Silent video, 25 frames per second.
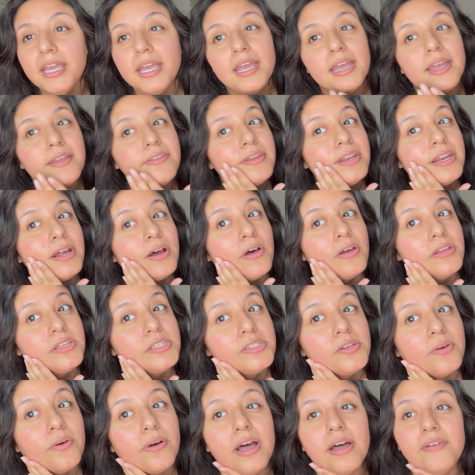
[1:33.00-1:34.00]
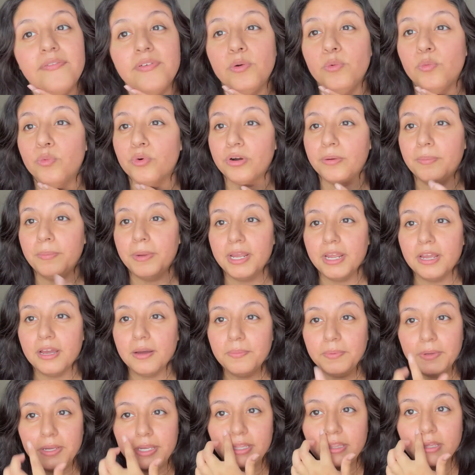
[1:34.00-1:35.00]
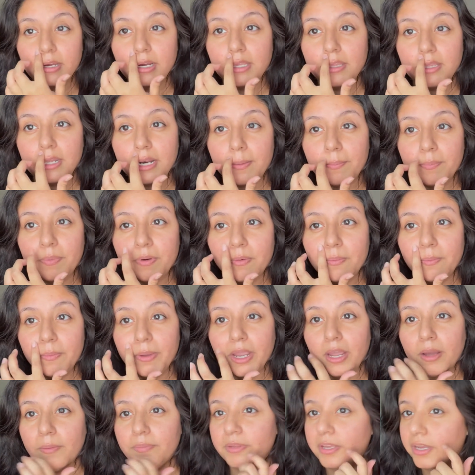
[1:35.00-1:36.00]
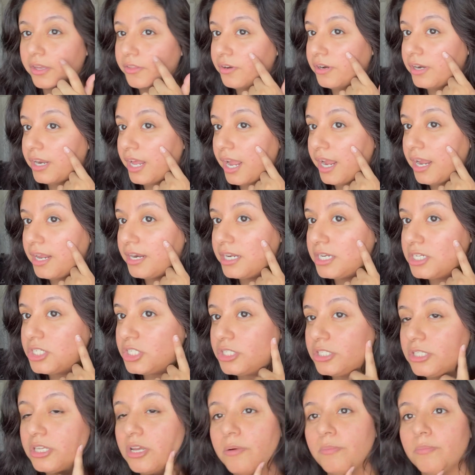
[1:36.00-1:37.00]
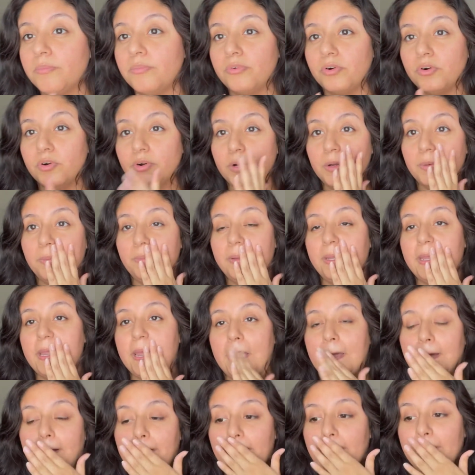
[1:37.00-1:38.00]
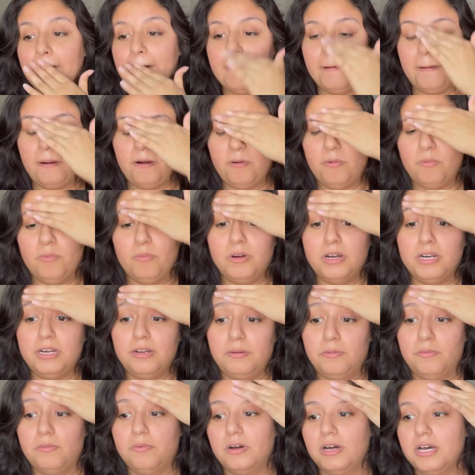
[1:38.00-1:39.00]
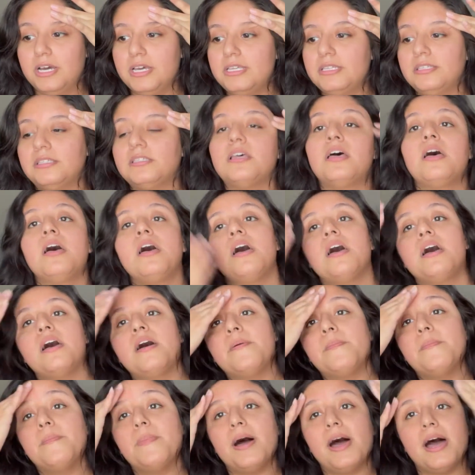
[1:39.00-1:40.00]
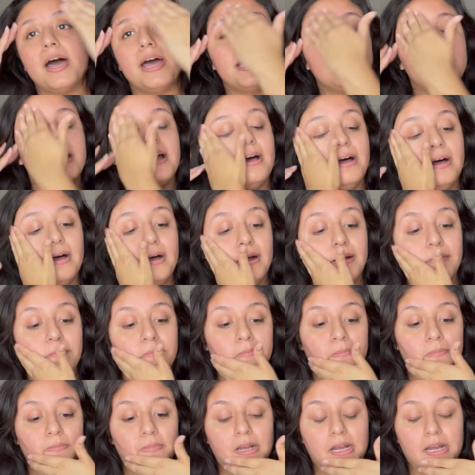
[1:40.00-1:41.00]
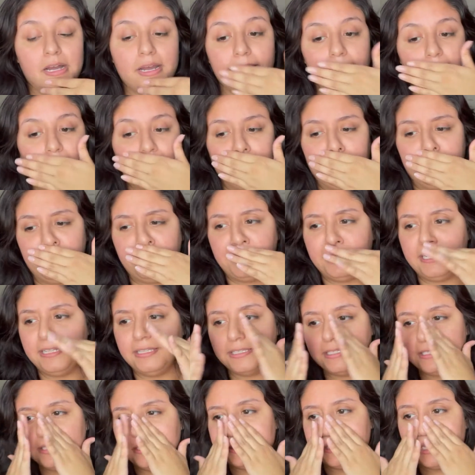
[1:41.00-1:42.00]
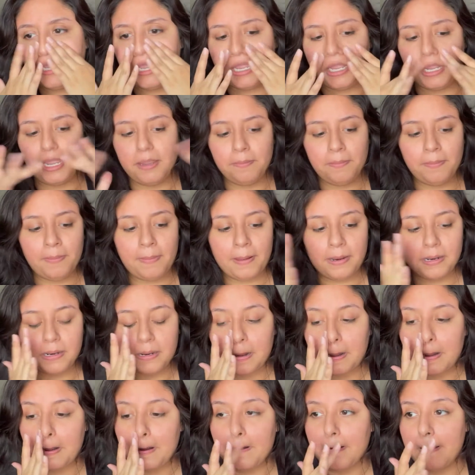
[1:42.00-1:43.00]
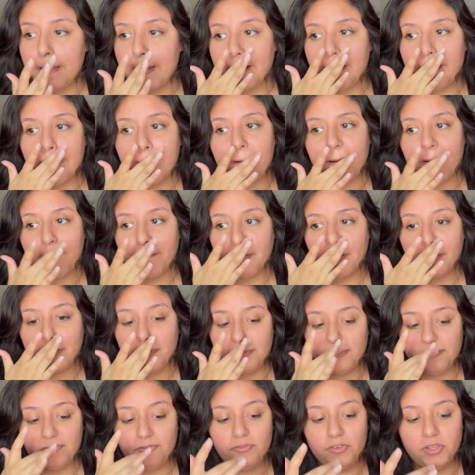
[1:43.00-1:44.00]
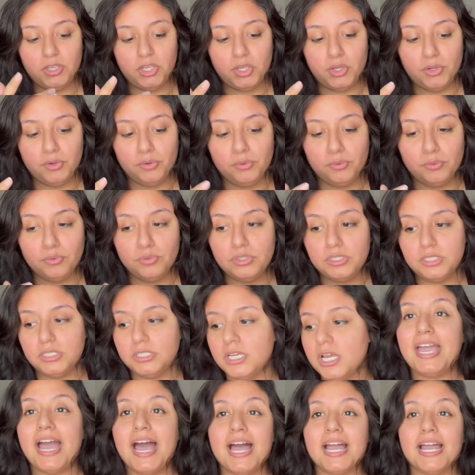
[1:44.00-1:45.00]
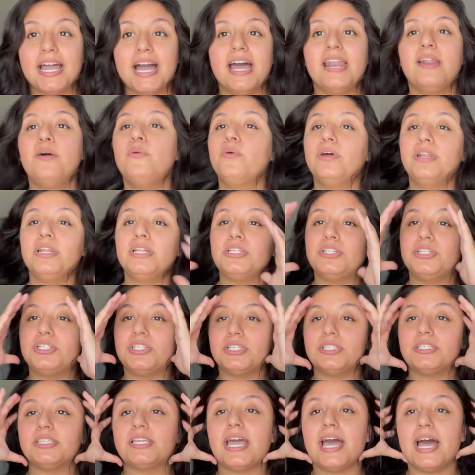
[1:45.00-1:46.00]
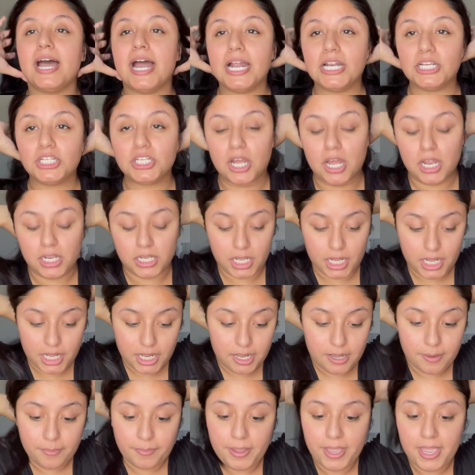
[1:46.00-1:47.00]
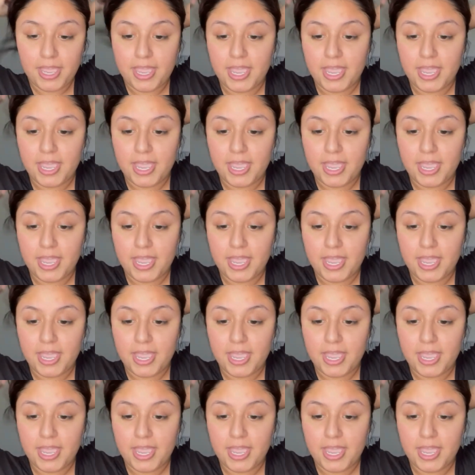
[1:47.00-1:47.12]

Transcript: and then also, I haven't worn makeup either, and then I put makeup the other day and it just broke me out. I don't know what it was. But um, I did everything the same. So I don't know, I'm confused. I kind of wanted to just catch y'all up